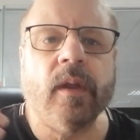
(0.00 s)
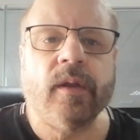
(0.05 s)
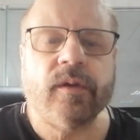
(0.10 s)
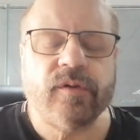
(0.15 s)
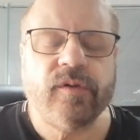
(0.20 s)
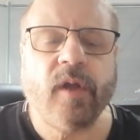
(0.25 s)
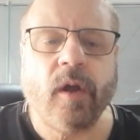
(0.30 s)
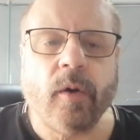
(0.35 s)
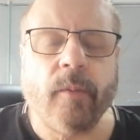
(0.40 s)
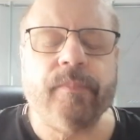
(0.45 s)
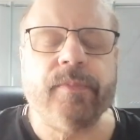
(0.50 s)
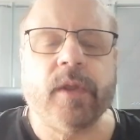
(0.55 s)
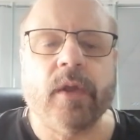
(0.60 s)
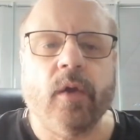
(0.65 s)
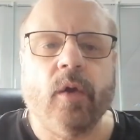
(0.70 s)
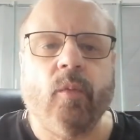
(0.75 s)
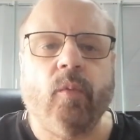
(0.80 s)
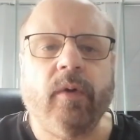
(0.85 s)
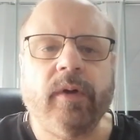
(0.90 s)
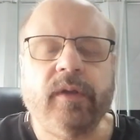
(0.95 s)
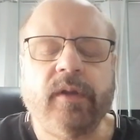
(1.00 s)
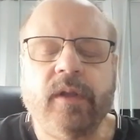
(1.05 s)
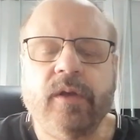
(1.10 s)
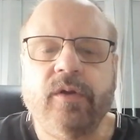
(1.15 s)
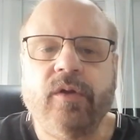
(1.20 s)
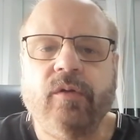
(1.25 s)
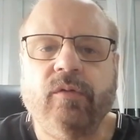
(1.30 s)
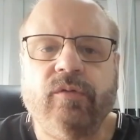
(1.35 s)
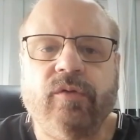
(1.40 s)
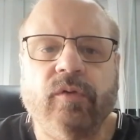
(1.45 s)
So, what can
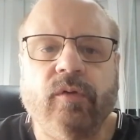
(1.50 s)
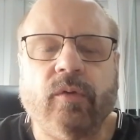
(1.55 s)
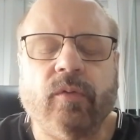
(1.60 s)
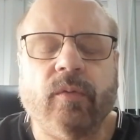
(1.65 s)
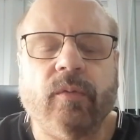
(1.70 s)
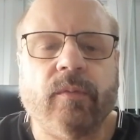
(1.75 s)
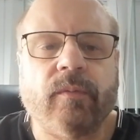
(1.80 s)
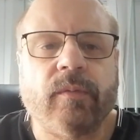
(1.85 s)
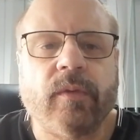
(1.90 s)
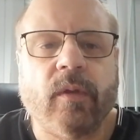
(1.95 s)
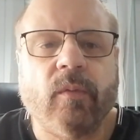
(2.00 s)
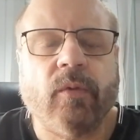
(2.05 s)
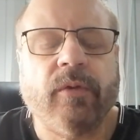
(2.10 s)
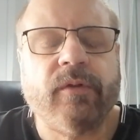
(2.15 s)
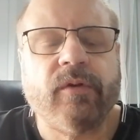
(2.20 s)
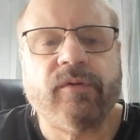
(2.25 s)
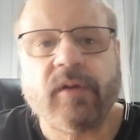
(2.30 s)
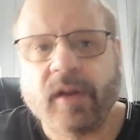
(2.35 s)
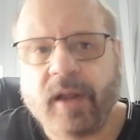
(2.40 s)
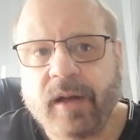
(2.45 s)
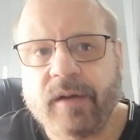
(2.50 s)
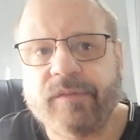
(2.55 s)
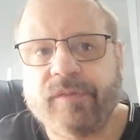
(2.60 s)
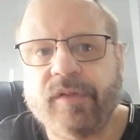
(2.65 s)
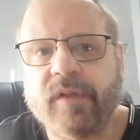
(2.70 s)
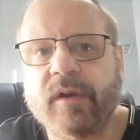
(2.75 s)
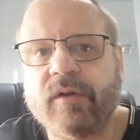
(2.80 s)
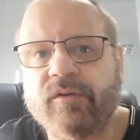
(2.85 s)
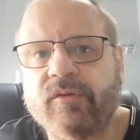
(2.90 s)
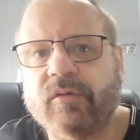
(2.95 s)
you do? Well, there's a lot of
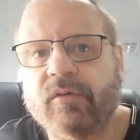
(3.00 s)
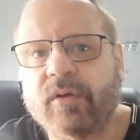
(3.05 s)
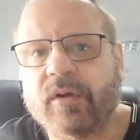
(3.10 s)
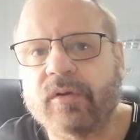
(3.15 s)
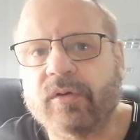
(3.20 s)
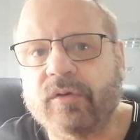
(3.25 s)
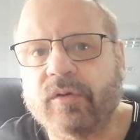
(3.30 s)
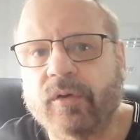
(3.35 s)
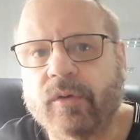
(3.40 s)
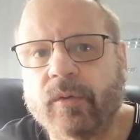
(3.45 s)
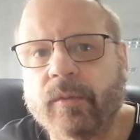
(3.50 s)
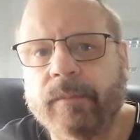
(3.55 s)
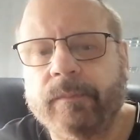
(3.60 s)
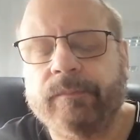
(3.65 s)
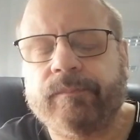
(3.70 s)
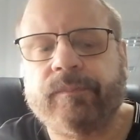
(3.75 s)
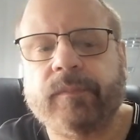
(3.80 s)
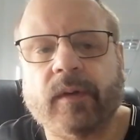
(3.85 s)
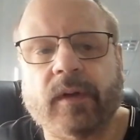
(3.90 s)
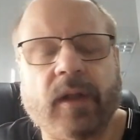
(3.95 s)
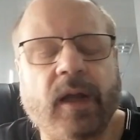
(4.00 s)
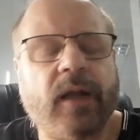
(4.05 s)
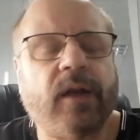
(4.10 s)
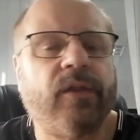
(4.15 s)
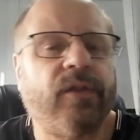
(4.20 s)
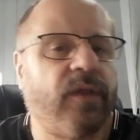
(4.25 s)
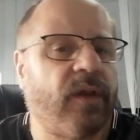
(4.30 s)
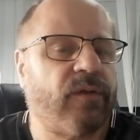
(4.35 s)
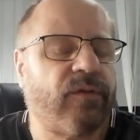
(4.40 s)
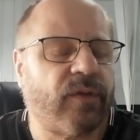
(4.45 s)
things you can do, a lot
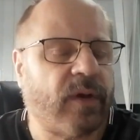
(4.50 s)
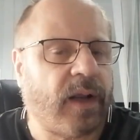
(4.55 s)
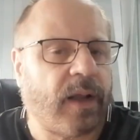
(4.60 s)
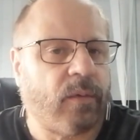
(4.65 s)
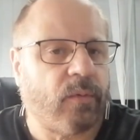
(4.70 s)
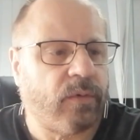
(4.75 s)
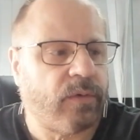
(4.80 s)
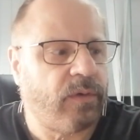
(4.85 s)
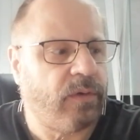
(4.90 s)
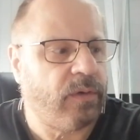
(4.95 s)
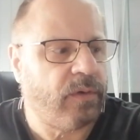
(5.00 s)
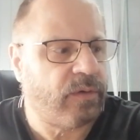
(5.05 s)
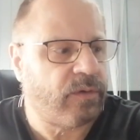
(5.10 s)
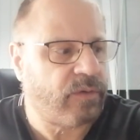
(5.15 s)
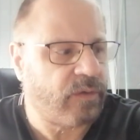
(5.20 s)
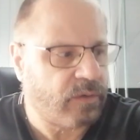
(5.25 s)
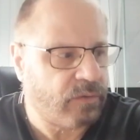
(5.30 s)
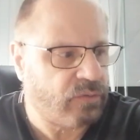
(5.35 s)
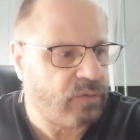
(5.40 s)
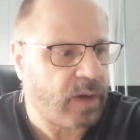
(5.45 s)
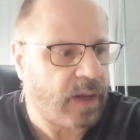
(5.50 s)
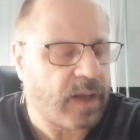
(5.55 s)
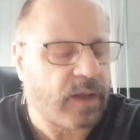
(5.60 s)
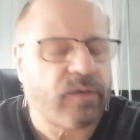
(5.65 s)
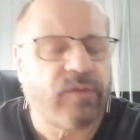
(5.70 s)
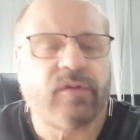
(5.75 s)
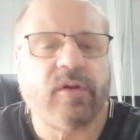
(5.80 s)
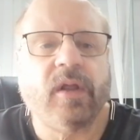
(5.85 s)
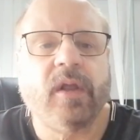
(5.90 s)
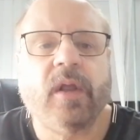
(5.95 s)
of things that I would
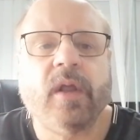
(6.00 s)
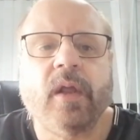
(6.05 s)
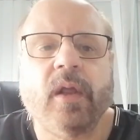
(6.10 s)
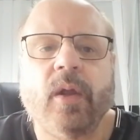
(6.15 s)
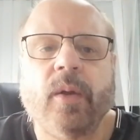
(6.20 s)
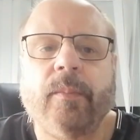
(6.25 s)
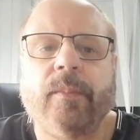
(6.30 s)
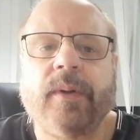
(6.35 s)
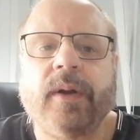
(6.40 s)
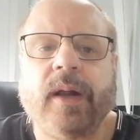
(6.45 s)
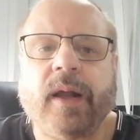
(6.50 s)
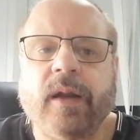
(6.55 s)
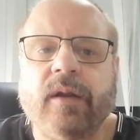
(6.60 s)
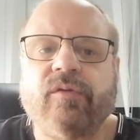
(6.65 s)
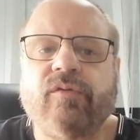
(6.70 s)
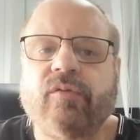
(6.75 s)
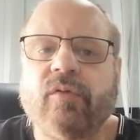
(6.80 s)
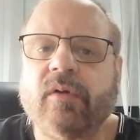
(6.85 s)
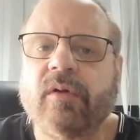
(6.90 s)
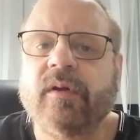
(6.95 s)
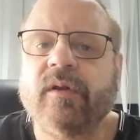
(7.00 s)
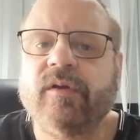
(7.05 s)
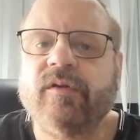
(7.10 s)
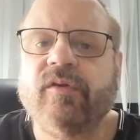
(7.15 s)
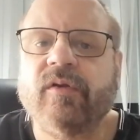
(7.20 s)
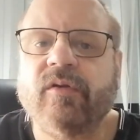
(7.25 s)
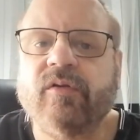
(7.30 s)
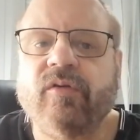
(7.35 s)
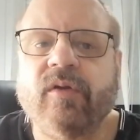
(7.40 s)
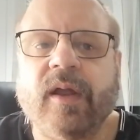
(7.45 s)
suggest. But I strongly
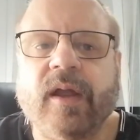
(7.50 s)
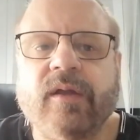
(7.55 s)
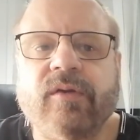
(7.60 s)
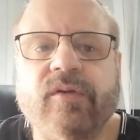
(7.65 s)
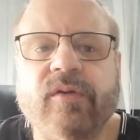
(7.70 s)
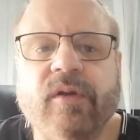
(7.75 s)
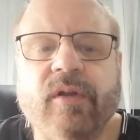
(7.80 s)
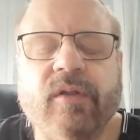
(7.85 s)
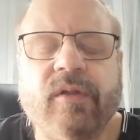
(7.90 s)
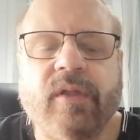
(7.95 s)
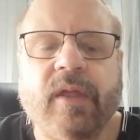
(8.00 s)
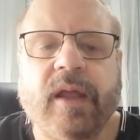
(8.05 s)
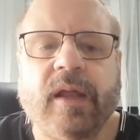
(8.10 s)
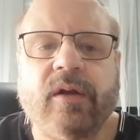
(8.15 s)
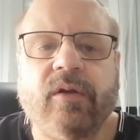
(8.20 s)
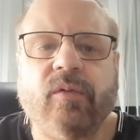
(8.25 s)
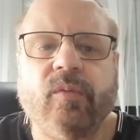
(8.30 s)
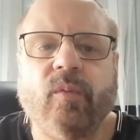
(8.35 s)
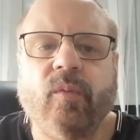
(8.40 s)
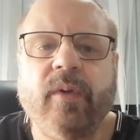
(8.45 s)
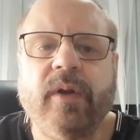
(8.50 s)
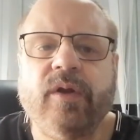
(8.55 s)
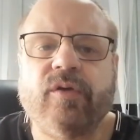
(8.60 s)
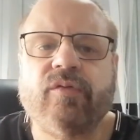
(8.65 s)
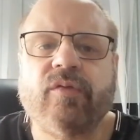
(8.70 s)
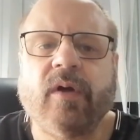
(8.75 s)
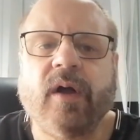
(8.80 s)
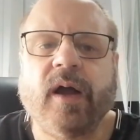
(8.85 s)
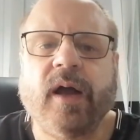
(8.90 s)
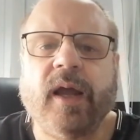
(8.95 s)
suggest that we
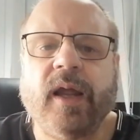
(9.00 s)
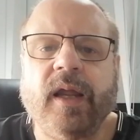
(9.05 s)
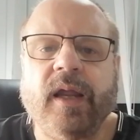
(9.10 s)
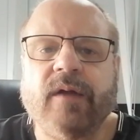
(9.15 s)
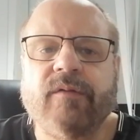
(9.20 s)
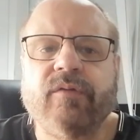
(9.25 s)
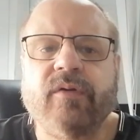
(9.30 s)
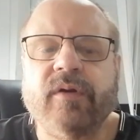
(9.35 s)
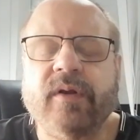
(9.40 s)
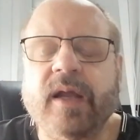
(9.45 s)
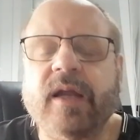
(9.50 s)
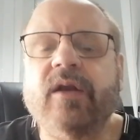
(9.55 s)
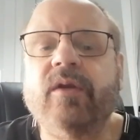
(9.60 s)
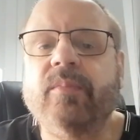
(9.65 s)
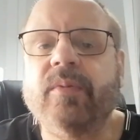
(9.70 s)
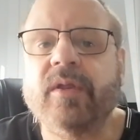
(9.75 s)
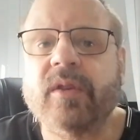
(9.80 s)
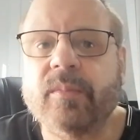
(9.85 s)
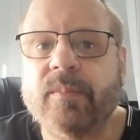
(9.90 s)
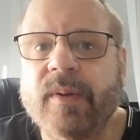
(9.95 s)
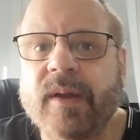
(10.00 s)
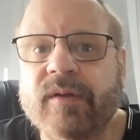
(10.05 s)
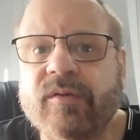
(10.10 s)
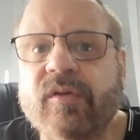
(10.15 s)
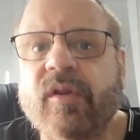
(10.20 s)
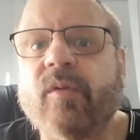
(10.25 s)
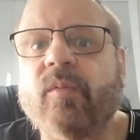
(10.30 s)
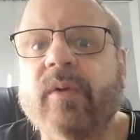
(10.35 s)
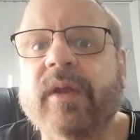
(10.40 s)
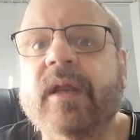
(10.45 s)
try every day to be the best
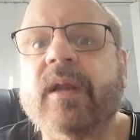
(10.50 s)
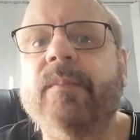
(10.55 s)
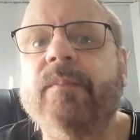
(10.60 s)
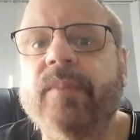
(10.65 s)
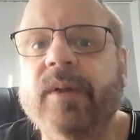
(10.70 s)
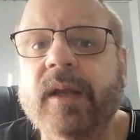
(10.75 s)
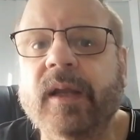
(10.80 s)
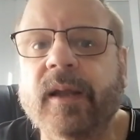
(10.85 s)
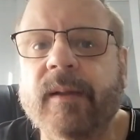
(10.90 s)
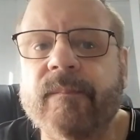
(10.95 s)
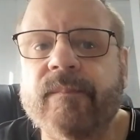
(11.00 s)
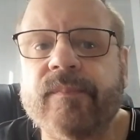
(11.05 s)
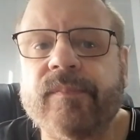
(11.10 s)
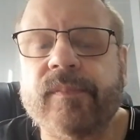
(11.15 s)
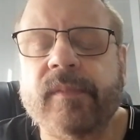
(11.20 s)
that we can be.